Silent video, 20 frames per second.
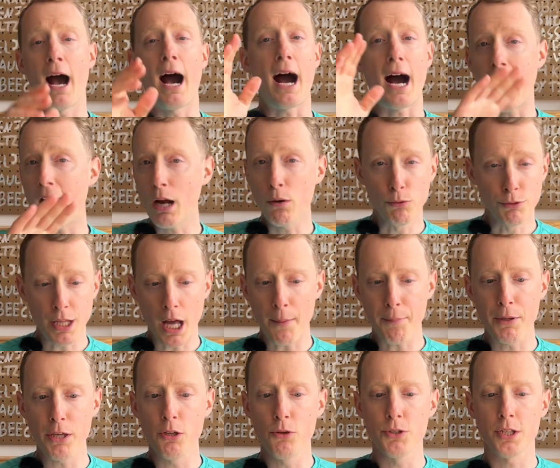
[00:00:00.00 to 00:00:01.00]
I will not
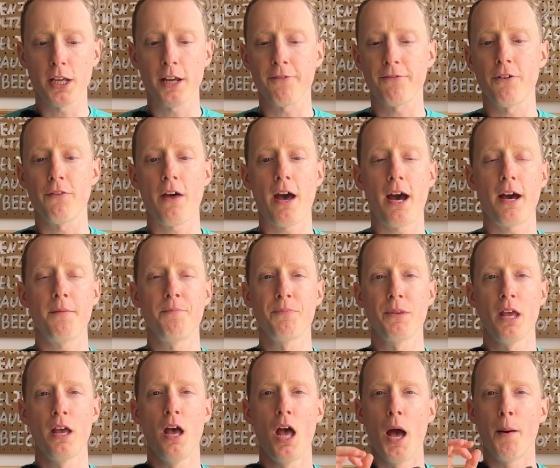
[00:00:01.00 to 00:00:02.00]
be using it for that,
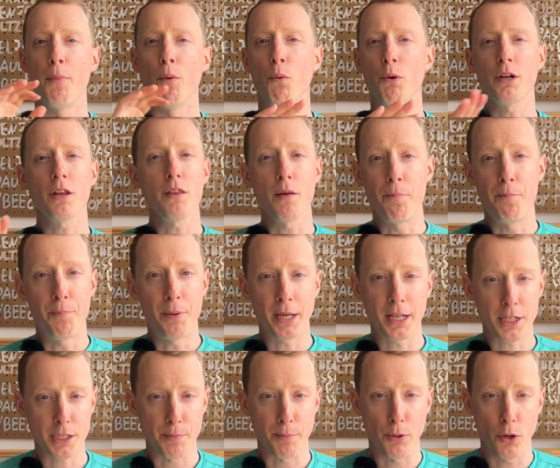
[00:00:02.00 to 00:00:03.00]
but one of the
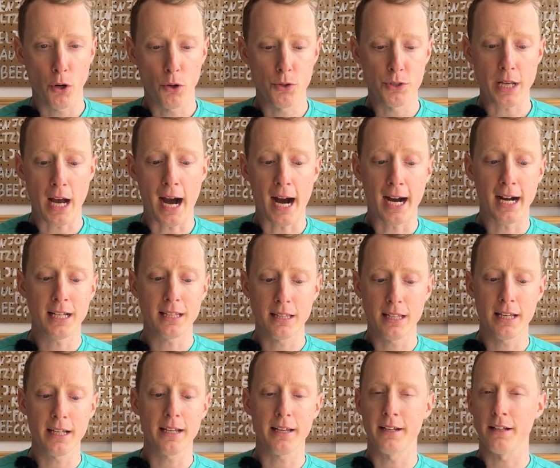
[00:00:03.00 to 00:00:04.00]
biggest pros, I
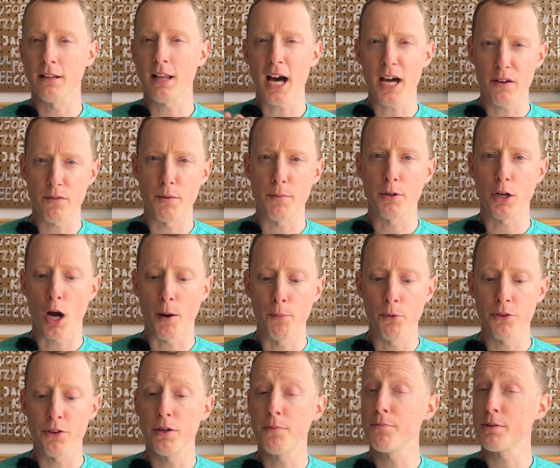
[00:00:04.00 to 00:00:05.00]
think, and a lot of them come
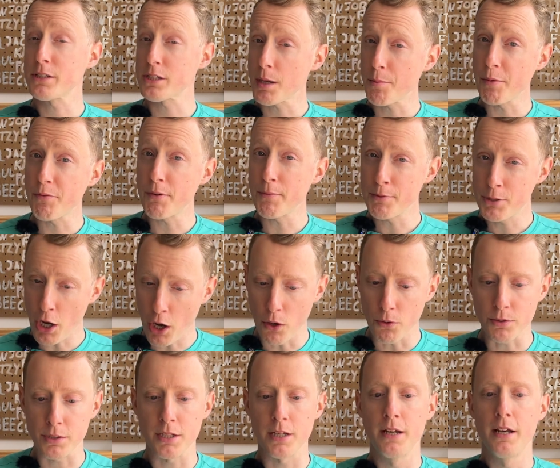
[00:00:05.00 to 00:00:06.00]
with them, but some of them
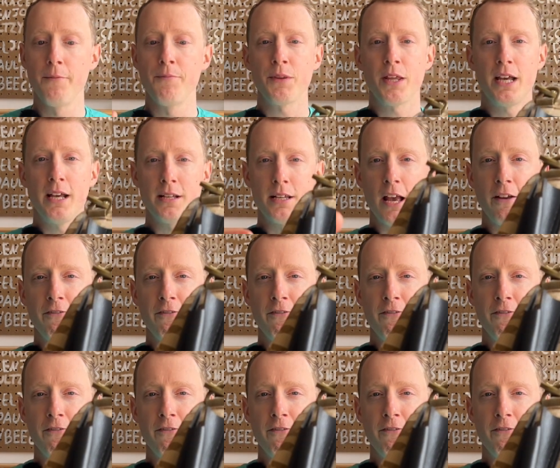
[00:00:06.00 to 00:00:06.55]
don't, is a